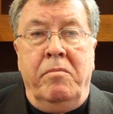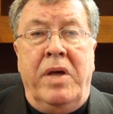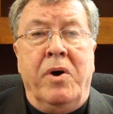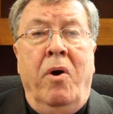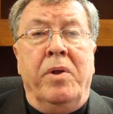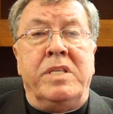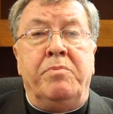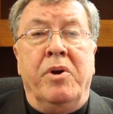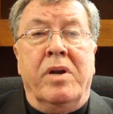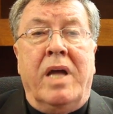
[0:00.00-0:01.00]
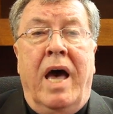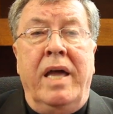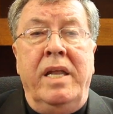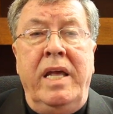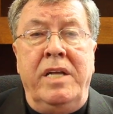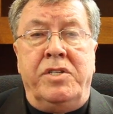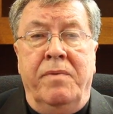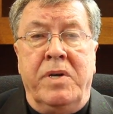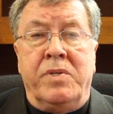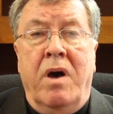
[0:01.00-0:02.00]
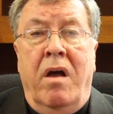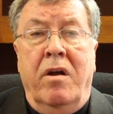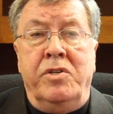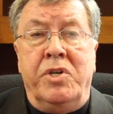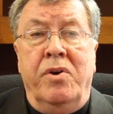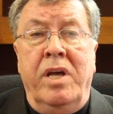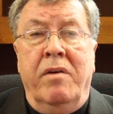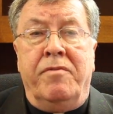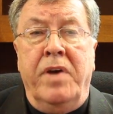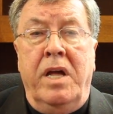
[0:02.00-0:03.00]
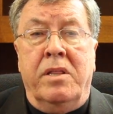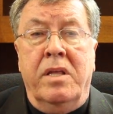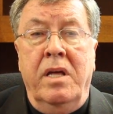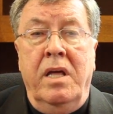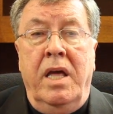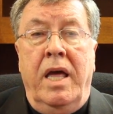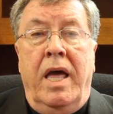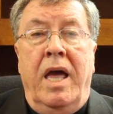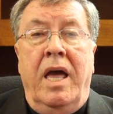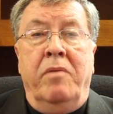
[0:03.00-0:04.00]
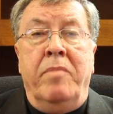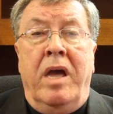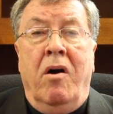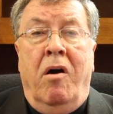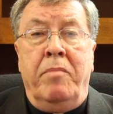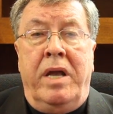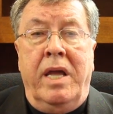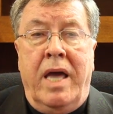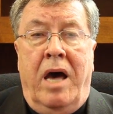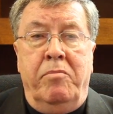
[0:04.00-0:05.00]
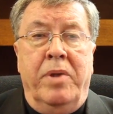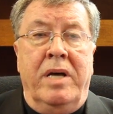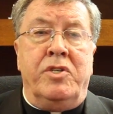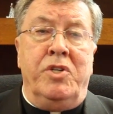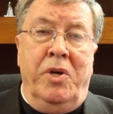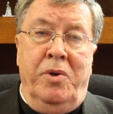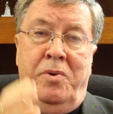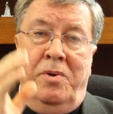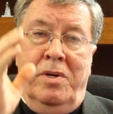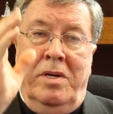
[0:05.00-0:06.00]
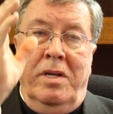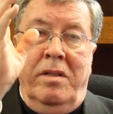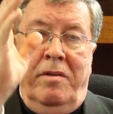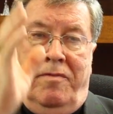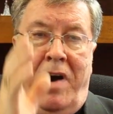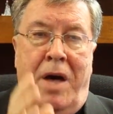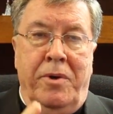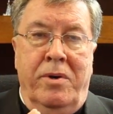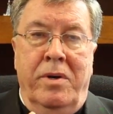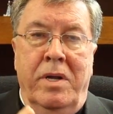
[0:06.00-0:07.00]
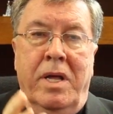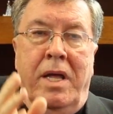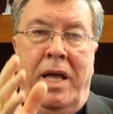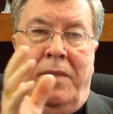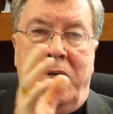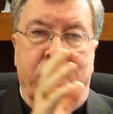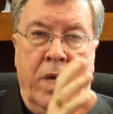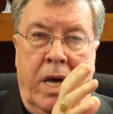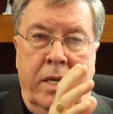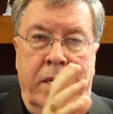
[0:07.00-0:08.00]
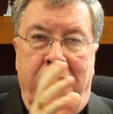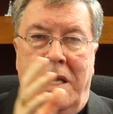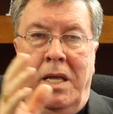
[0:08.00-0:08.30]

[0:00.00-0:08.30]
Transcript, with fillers: May the Holy Spirit guide each of us on our journey of faith, and may Almighty God bless you, the Father, and the Son,